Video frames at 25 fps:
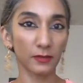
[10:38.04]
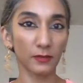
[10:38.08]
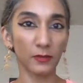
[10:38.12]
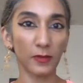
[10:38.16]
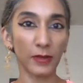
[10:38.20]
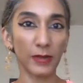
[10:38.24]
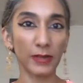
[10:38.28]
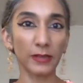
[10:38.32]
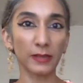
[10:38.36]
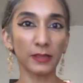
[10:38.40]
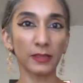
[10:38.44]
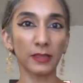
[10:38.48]

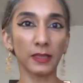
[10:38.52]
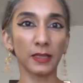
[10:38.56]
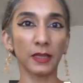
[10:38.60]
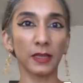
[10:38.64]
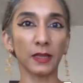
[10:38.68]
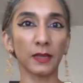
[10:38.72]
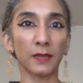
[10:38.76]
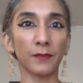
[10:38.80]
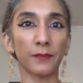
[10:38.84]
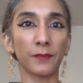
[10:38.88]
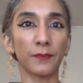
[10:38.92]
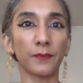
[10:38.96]
right?
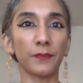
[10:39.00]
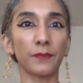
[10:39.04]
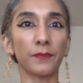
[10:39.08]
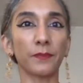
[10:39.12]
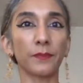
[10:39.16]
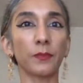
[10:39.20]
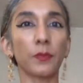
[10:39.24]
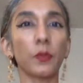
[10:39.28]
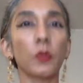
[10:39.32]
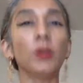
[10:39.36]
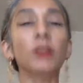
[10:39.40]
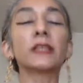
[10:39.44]
The
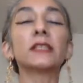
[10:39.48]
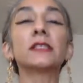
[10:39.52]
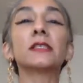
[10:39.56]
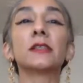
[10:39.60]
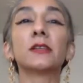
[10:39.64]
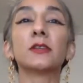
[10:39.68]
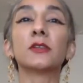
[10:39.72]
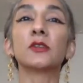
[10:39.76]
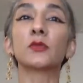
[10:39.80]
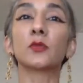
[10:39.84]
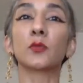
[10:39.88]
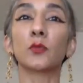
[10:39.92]

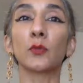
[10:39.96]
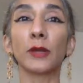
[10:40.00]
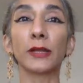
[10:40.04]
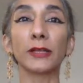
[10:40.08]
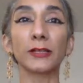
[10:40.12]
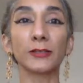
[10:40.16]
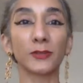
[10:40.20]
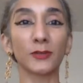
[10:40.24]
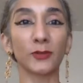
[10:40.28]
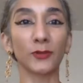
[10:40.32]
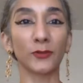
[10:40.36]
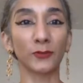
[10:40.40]
poisonous
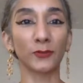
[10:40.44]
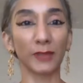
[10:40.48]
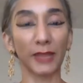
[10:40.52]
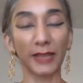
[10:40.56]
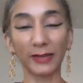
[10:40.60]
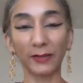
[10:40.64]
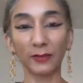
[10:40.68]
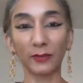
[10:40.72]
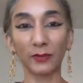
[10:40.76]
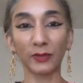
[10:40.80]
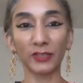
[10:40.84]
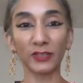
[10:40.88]
wit of
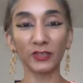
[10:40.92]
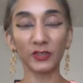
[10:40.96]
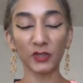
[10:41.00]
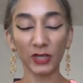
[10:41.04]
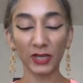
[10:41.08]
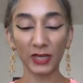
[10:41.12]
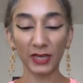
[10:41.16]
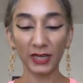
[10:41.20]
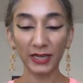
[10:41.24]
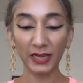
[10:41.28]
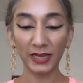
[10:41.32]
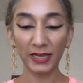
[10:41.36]

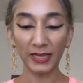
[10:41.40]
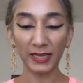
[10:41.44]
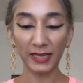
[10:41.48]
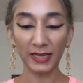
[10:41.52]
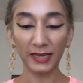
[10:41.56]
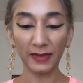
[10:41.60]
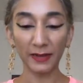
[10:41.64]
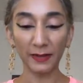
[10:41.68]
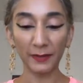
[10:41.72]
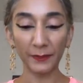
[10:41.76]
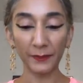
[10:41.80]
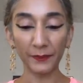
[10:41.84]
language
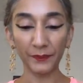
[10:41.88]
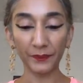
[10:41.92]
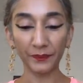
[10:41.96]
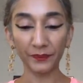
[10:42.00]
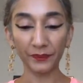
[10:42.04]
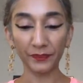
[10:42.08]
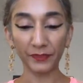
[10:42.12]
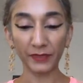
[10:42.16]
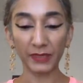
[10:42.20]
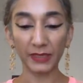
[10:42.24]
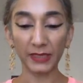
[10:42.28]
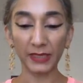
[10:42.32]

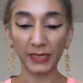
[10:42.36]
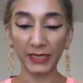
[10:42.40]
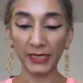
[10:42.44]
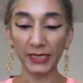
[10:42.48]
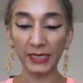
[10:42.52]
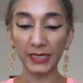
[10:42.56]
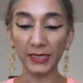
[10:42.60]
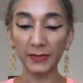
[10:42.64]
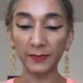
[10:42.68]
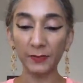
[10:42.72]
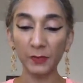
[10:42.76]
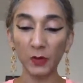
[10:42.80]
that
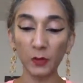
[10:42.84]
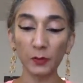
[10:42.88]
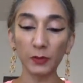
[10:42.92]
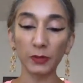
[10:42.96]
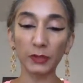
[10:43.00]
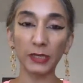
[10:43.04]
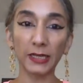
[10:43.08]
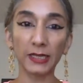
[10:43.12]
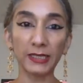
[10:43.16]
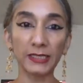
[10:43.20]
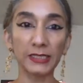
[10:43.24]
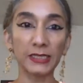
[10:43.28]
he
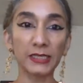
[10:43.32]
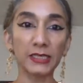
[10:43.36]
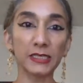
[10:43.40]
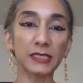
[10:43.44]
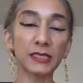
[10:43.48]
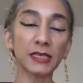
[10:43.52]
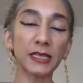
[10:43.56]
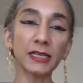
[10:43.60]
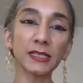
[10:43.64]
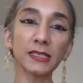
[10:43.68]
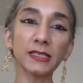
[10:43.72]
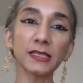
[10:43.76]

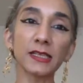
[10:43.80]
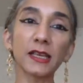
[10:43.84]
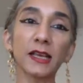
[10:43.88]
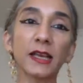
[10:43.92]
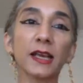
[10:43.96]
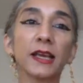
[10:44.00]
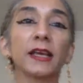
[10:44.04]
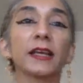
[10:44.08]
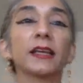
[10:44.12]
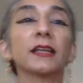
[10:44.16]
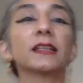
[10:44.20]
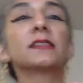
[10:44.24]
mobilizes
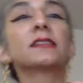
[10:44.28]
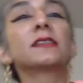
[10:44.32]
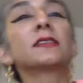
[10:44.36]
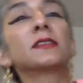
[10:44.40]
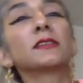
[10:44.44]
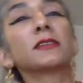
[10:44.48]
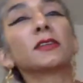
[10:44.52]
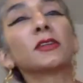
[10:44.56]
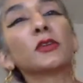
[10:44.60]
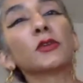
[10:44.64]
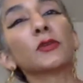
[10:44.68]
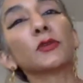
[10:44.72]

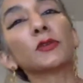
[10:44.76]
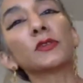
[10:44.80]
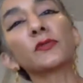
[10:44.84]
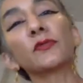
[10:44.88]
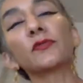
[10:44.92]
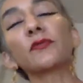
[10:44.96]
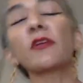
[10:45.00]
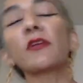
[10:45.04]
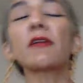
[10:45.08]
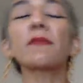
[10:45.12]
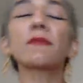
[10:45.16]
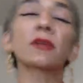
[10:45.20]
it's
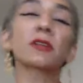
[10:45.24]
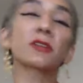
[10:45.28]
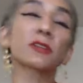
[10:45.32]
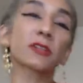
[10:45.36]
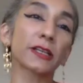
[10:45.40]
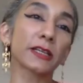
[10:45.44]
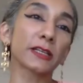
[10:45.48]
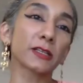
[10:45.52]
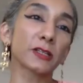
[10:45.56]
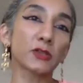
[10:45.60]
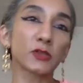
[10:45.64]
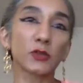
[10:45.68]
very
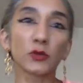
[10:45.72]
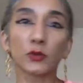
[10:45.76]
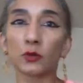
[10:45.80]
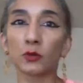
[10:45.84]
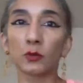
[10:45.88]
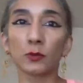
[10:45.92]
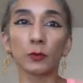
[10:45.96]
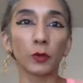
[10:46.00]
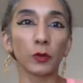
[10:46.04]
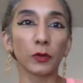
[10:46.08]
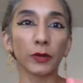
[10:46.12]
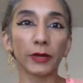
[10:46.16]
much like a
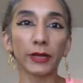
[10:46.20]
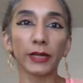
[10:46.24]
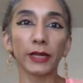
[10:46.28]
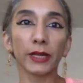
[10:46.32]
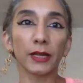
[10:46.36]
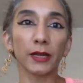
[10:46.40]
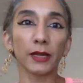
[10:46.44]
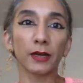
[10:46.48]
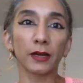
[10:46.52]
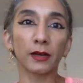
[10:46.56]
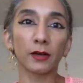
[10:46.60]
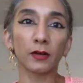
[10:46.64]

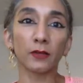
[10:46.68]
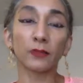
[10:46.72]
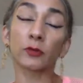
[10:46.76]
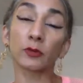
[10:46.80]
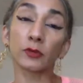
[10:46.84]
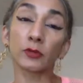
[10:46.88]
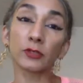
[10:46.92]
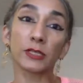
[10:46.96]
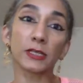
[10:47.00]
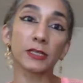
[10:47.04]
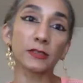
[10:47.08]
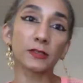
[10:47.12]
schoolboy. Of
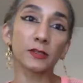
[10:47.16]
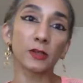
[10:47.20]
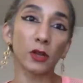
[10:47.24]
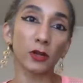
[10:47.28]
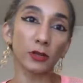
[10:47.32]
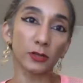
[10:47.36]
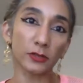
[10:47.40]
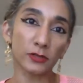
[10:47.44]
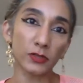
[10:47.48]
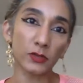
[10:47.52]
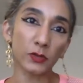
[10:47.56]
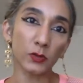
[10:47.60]
course, he's
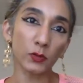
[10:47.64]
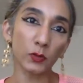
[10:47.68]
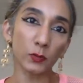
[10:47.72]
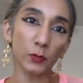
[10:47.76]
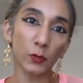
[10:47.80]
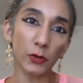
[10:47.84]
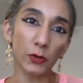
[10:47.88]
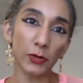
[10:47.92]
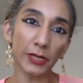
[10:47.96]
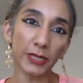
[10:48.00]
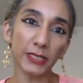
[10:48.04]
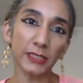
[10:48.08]
not a
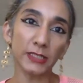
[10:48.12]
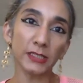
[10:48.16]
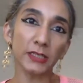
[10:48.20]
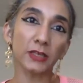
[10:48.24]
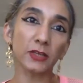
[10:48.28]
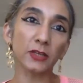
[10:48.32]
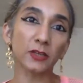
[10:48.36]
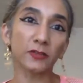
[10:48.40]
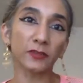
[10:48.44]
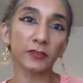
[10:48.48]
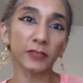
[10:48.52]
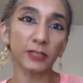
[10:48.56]
schoolboy; he's
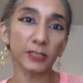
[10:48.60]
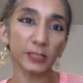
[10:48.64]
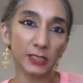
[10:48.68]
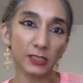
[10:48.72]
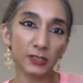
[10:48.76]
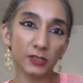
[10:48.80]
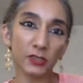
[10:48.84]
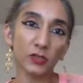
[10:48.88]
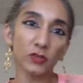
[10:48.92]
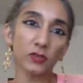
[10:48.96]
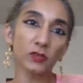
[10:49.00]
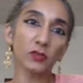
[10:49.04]
a
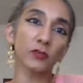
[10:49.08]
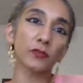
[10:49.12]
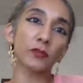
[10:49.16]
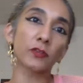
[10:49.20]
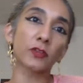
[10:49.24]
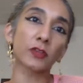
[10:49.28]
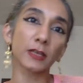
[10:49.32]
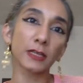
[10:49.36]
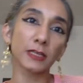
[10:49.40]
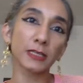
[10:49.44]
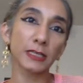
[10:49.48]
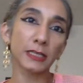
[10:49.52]
university student of
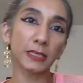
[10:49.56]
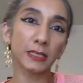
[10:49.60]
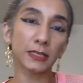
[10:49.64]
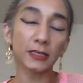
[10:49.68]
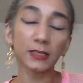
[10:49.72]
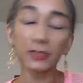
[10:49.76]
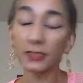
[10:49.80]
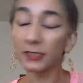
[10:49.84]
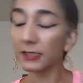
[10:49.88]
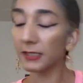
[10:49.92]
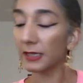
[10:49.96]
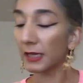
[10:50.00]
30
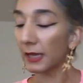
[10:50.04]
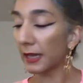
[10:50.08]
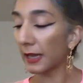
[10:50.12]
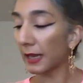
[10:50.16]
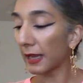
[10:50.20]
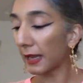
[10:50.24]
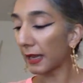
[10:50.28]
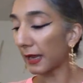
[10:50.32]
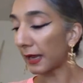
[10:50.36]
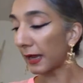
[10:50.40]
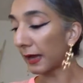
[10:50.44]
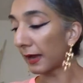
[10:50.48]
years,
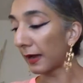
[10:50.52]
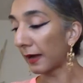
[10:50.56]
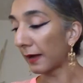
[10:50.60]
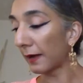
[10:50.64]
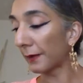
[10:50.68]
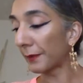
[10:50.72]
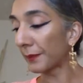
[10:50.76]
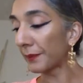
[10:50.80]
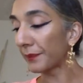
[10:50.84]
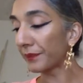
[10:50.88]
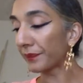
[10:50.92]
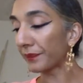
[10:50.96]

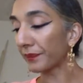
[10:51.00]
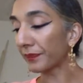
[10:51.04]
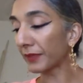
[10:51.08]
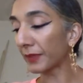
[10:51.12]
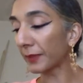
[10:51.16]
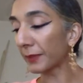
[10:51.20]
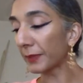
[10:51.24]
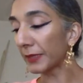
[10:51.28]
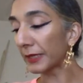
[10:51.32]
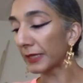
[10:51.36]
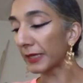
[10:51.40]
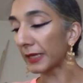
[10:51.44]

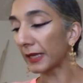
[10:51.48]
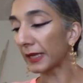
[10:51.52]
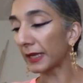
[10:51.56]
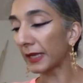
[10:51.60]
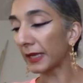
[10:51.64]
but